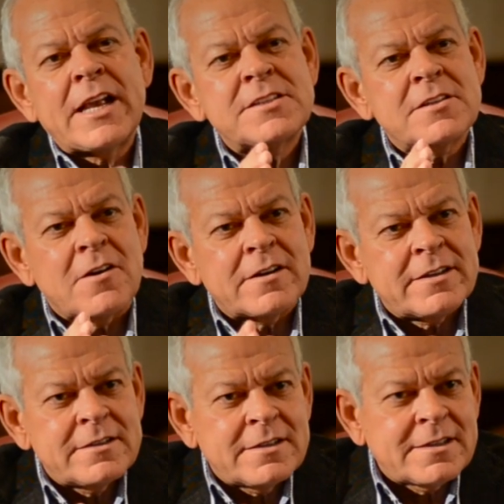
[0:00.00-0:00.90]
I
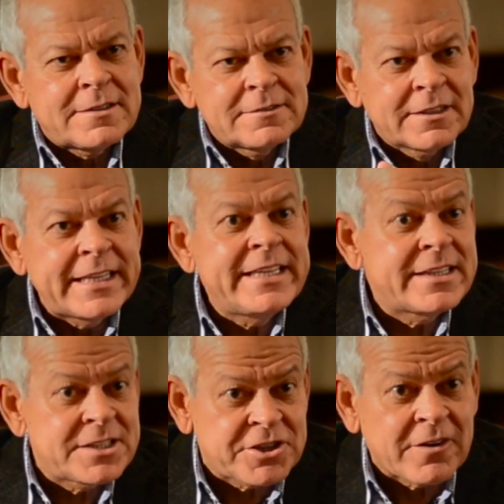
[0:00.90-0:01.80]
started leading
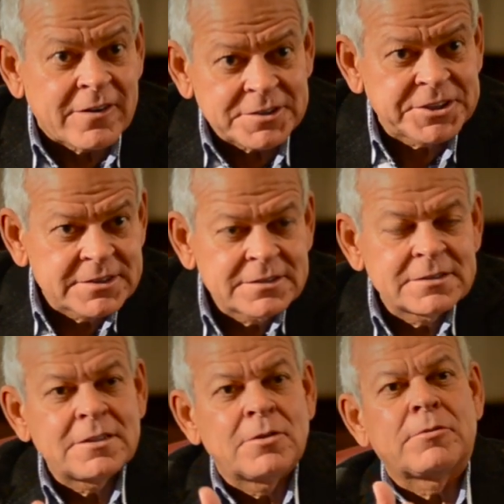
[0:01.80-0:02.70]
the charge
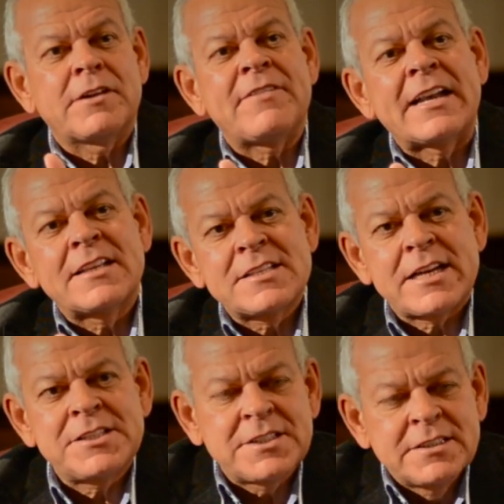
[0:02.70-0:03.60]
on
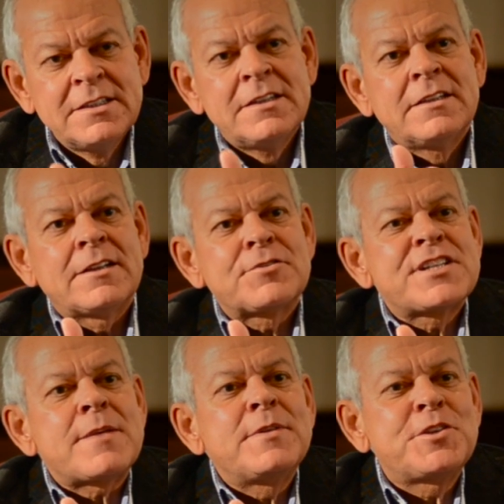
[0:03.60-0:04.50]
revitalization, there were
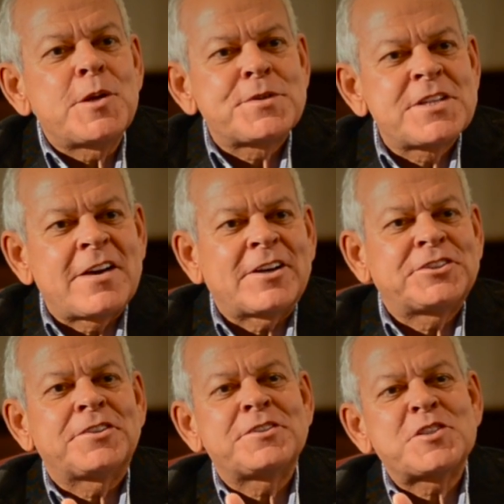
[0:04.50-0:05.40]
72% of our
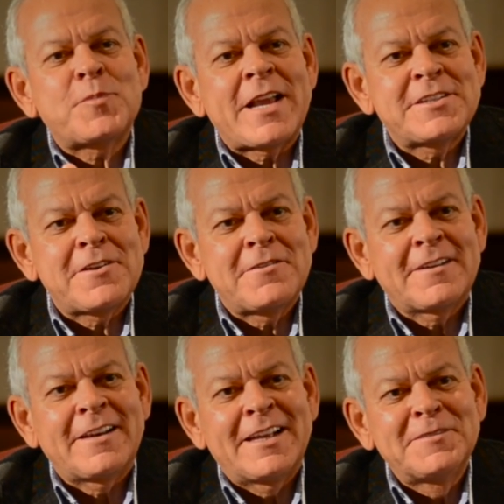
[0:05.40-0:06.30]
churches plateau
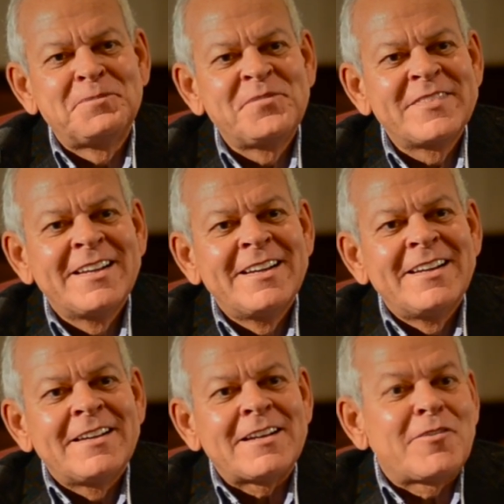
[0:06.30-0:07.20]
decline.
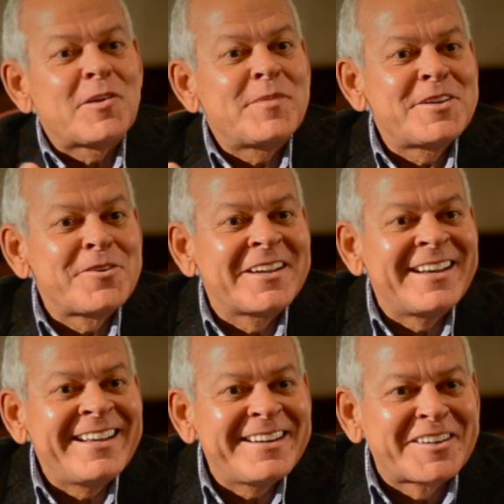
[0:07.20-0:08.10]
Now, I've only been doing it
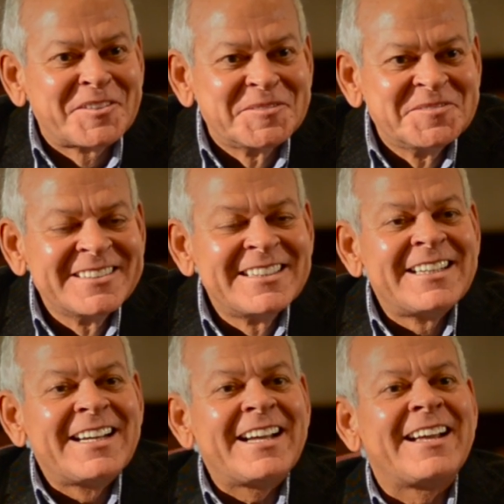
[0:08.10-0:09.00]
a year,
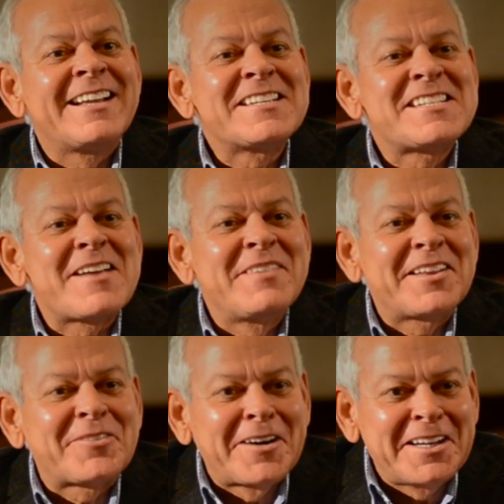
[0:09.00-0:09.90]
and it's
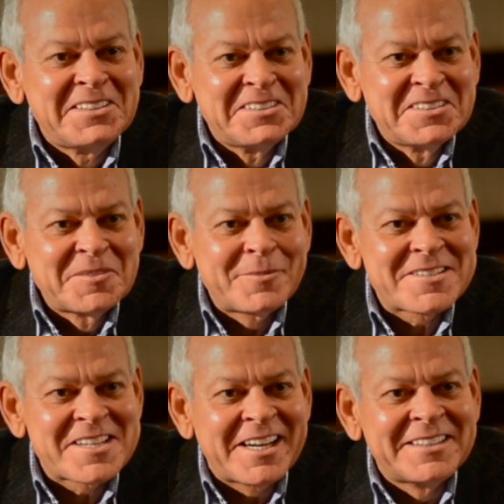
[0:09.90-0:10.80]
73%.
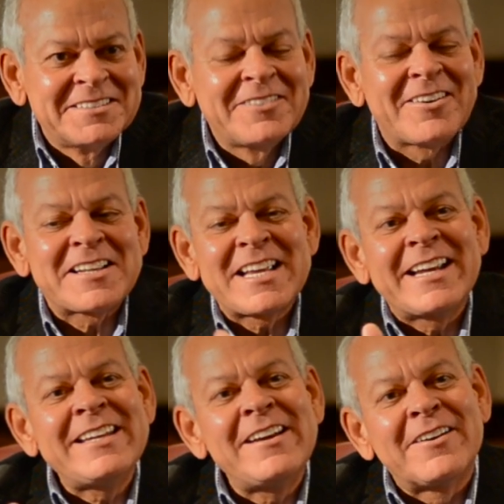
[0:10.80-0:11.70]
When I say a
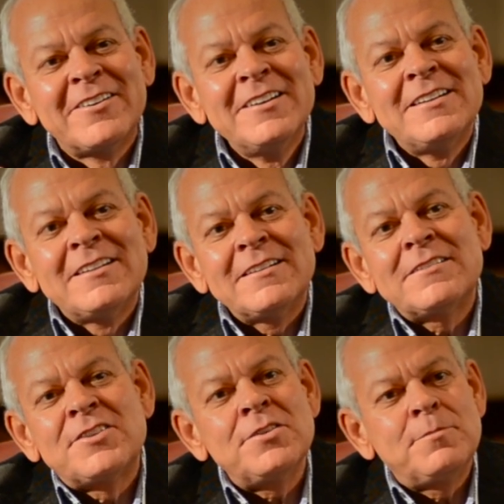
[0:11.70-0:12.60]
year,
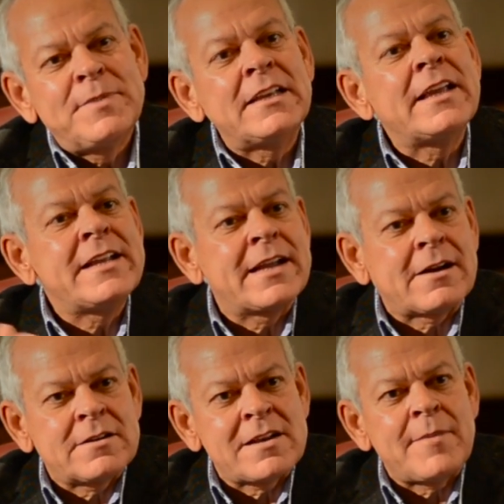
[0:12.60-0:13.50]
to be leading in
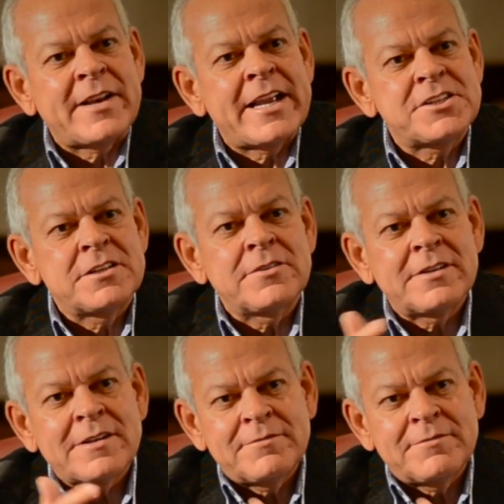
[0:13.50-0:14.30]
our denomination do it.